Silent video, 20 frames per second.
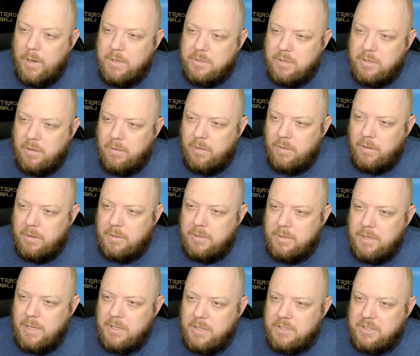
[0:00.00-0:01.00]
of the
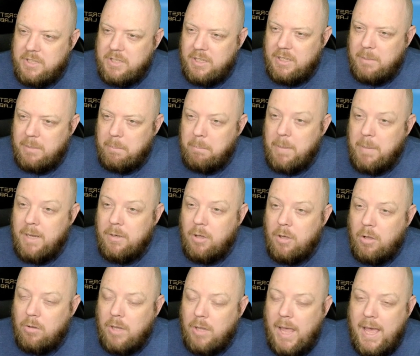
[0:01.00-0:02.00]
Des team may
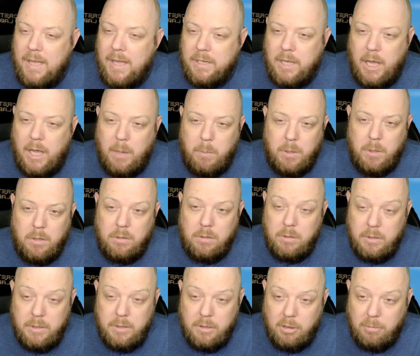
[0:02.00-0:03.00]
not like our
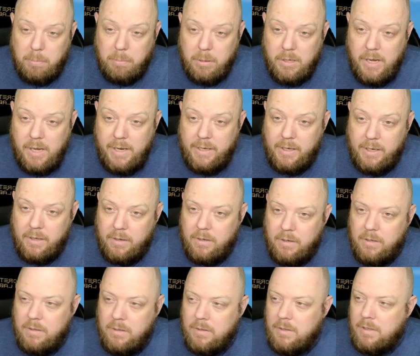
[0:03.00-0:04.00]
little plan.
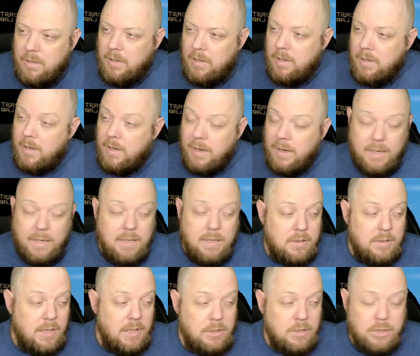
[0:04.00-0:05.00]
He
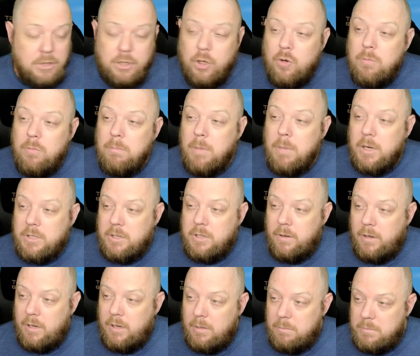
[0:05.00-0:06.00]
thinks too much of
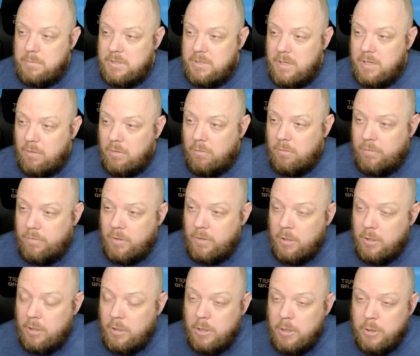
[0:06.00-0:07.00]
himself,
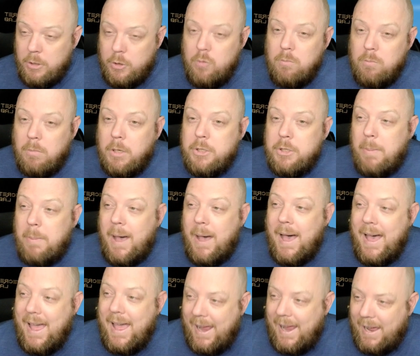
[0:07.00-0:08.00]
too much by
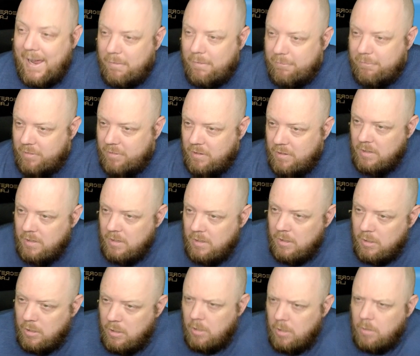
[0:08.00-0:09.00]
half.
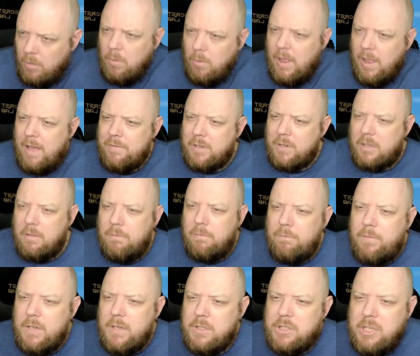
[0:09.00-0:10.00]
We'll have to
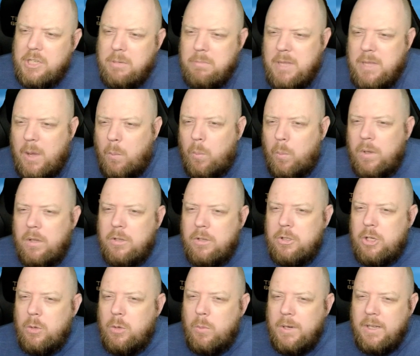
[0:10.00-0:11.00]
convince him that we're
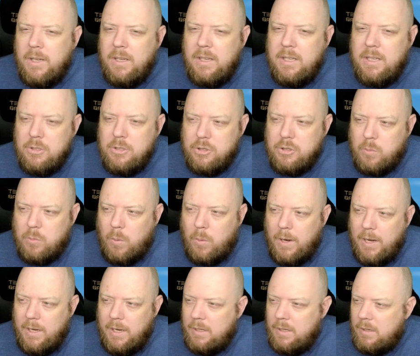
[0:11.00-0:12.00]
doing it his
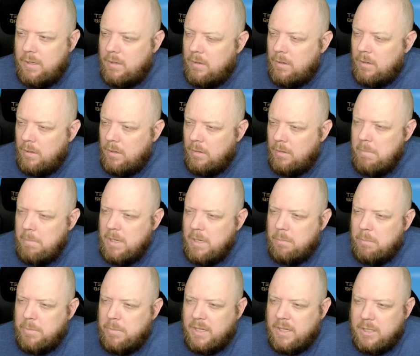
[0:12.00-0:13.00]
way, make him
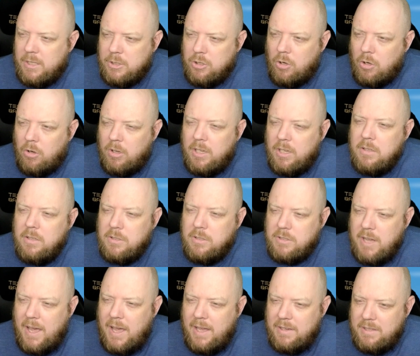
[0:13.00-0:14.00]
think it's all his
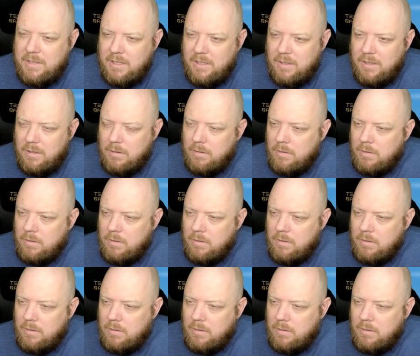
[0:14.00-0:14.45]
idea.